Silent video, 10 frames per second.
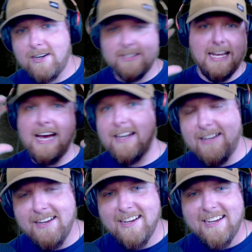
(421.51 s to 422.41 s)
His head.
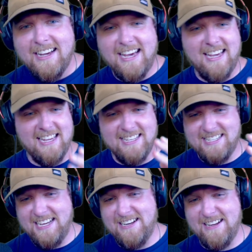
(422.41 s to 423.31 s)
He's
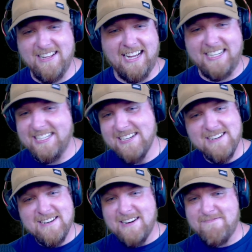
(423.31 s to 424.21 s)
in like
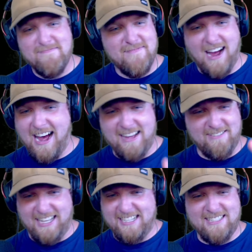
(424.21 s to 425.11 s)

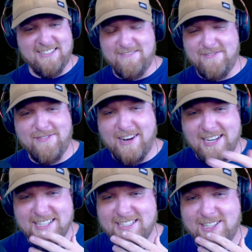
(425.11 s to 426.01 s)
the
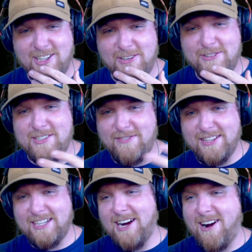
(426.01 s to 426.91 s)
funniest clothes for
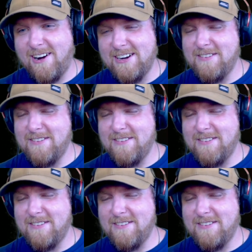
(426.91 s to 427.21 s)
the car.